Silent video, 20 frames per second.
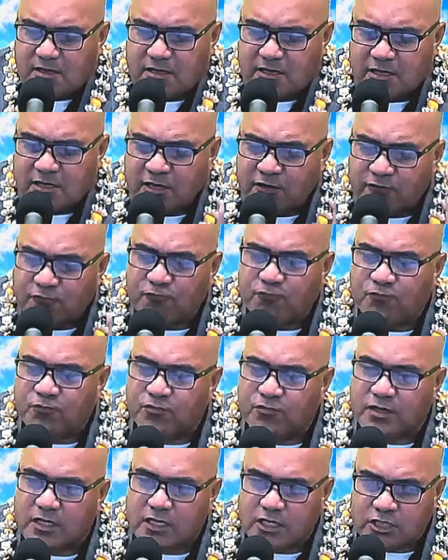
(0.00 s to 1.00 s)
If
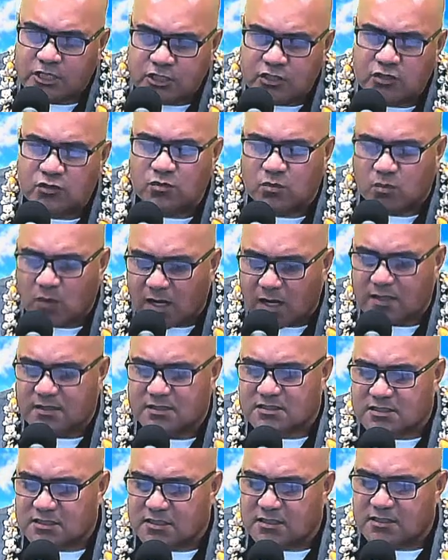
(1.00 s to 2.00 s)
you
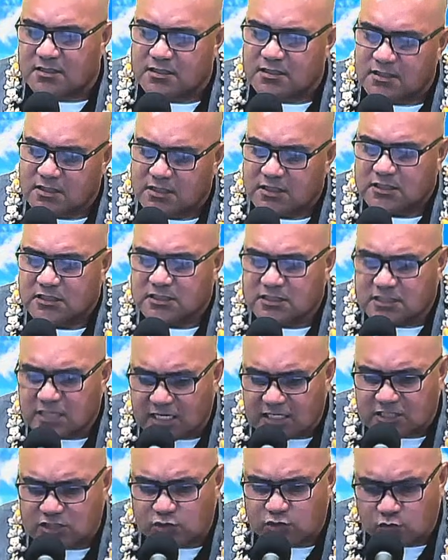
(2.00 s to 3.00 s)
want
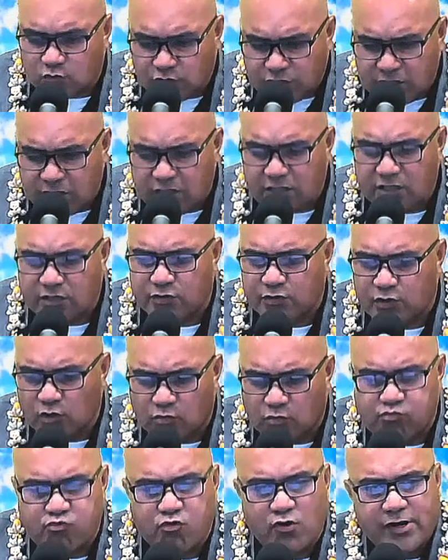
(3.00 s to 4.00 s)
God to hear your
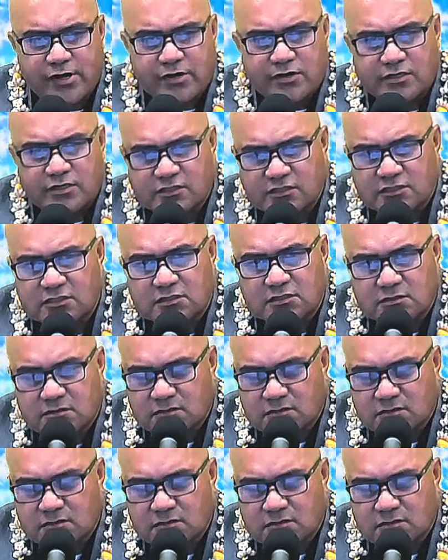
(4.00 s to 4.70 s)
prayers,